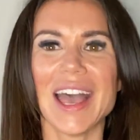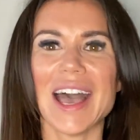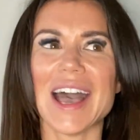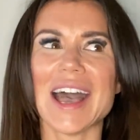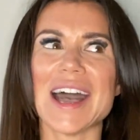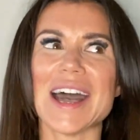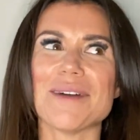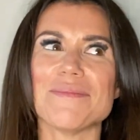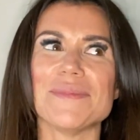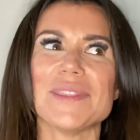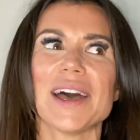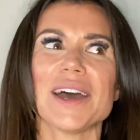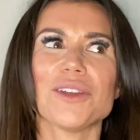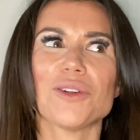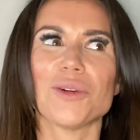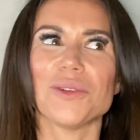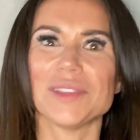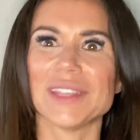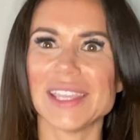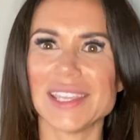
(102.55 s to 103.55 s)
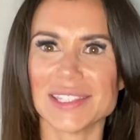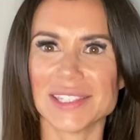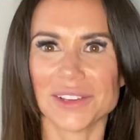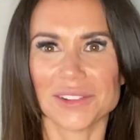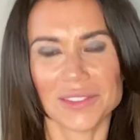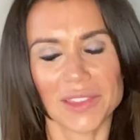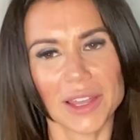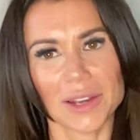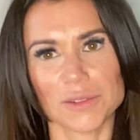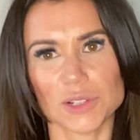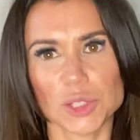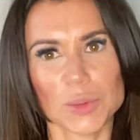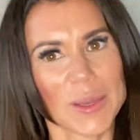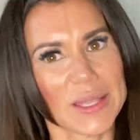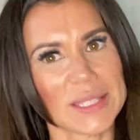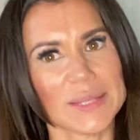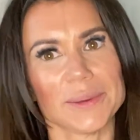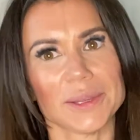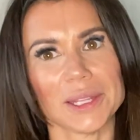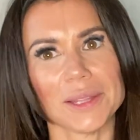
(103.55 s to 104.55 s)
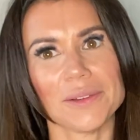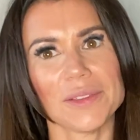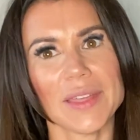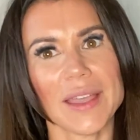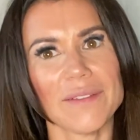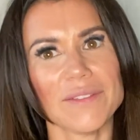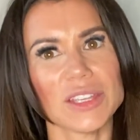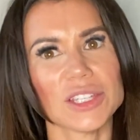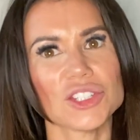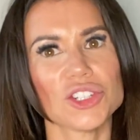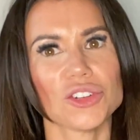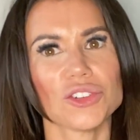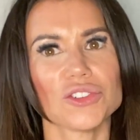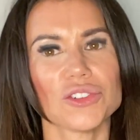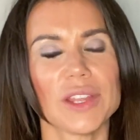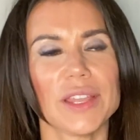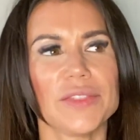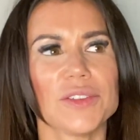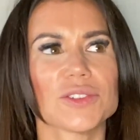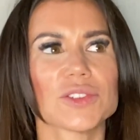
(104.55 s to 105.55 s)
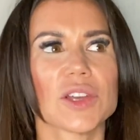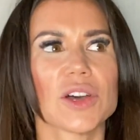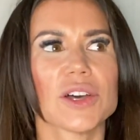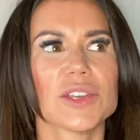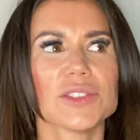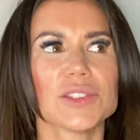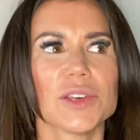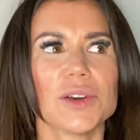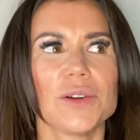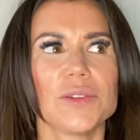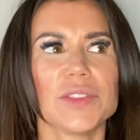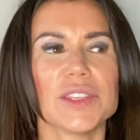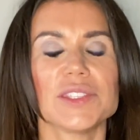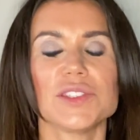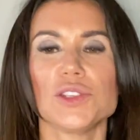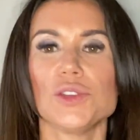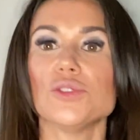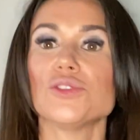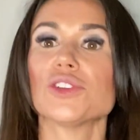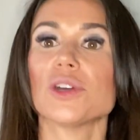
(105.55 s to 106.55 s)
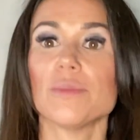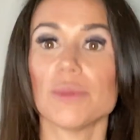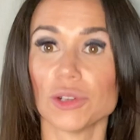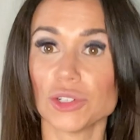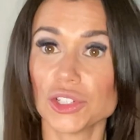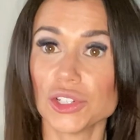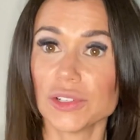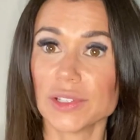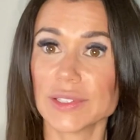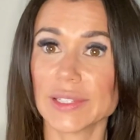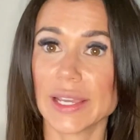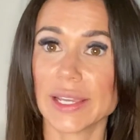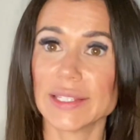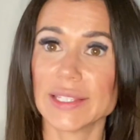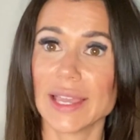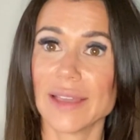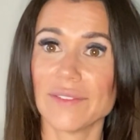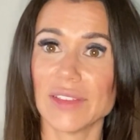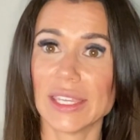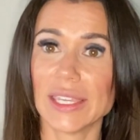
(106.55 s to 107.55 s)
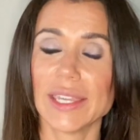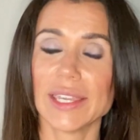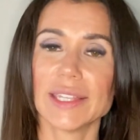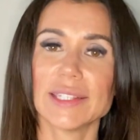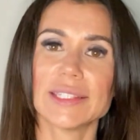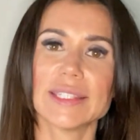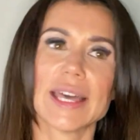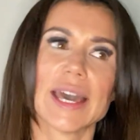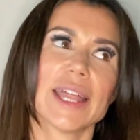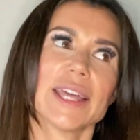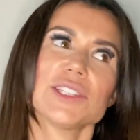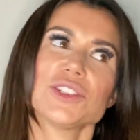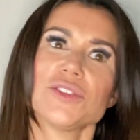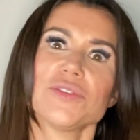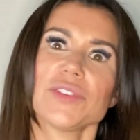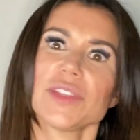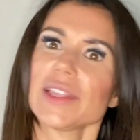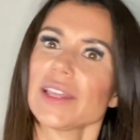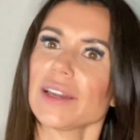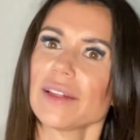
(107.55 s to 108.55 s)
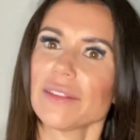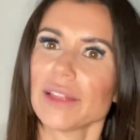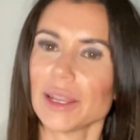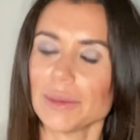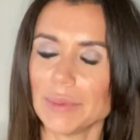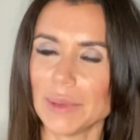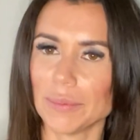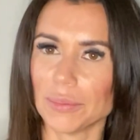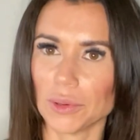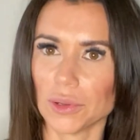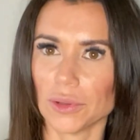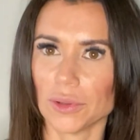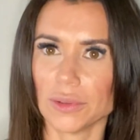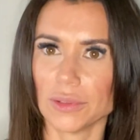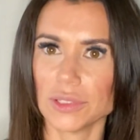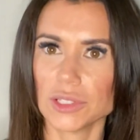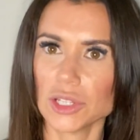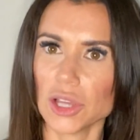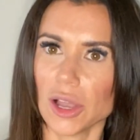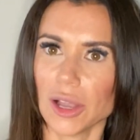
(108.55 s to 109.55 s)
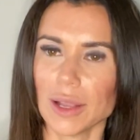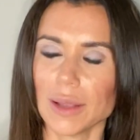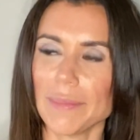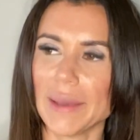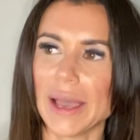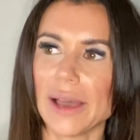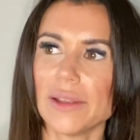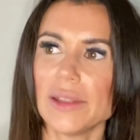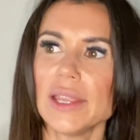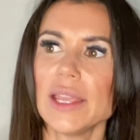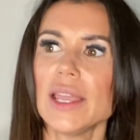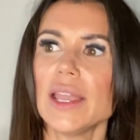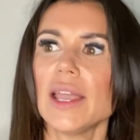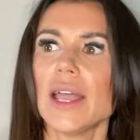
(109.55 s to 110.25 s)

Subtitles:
Not only is there a lot of responsibility with having children, there's also this huge emotional side to having kids that I don't feel like a lot of people talk about.